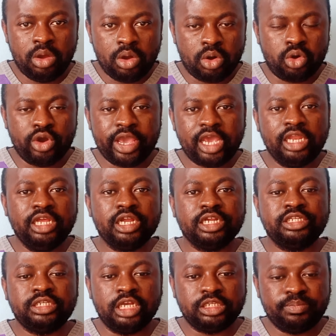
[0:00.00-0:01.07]
or any
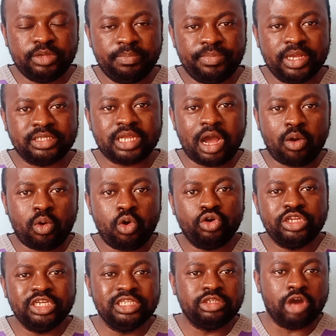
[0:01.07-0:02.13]
research papers
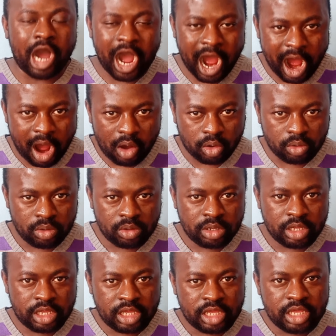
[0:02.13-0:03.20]
according to how
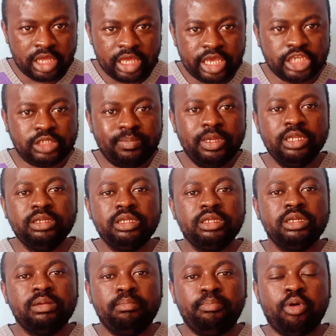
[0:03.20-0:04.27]
it's
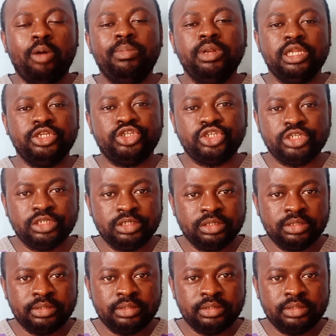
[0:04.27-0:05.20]
been published.